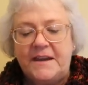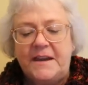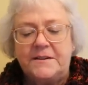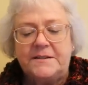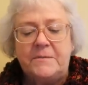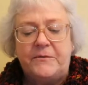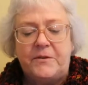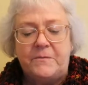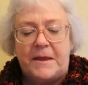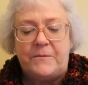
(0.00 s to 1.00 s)
Now, some of
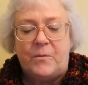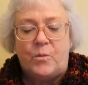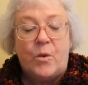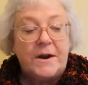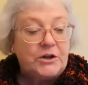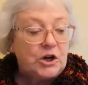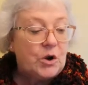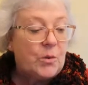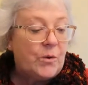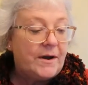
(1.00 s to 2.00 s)
you may
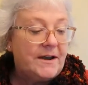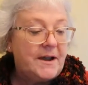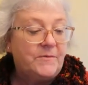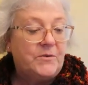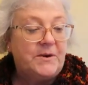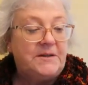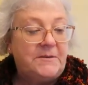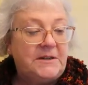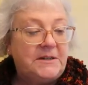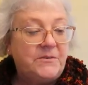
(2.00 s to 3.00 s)
wonder what I am going to
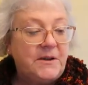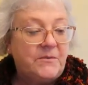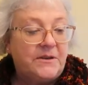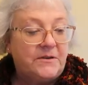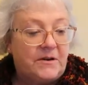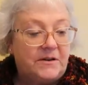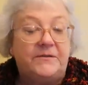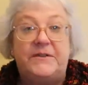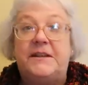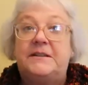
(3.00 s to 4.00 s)
be doing with all
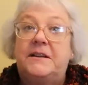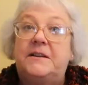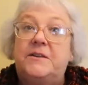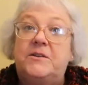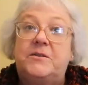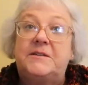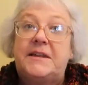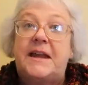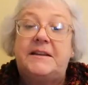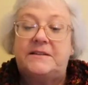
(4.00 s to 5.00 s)
of these little
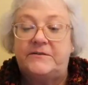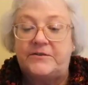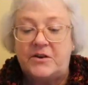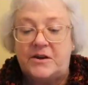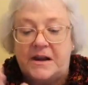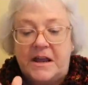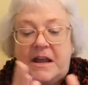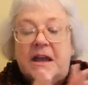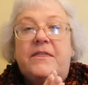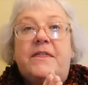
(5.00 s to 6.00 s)
skeins of yarn.
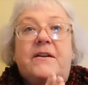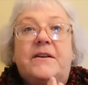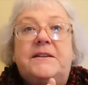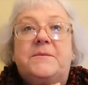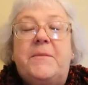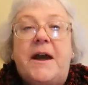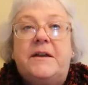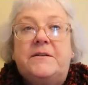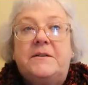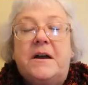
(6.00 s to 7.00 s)
There is a
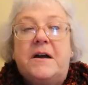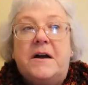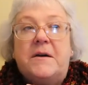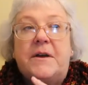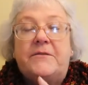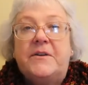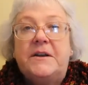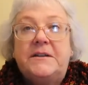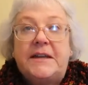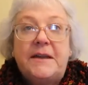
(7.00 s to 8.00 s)
pattern uh, my
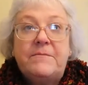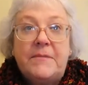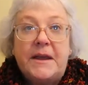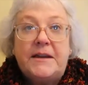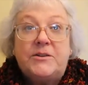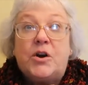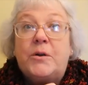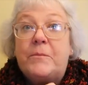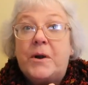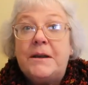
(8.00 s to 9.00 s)
friend Kim made
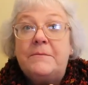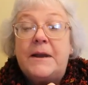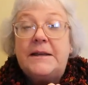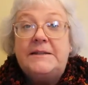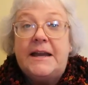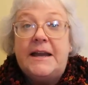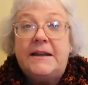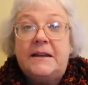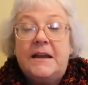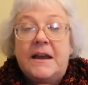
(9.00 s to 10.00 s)
called Brighten My
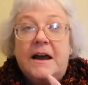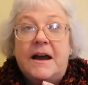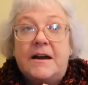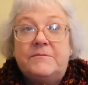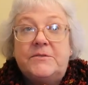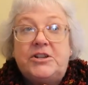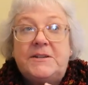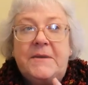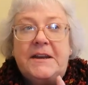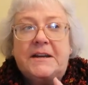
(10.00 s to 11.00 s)
Day. Um,
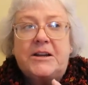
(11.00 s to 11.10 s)
she's made it a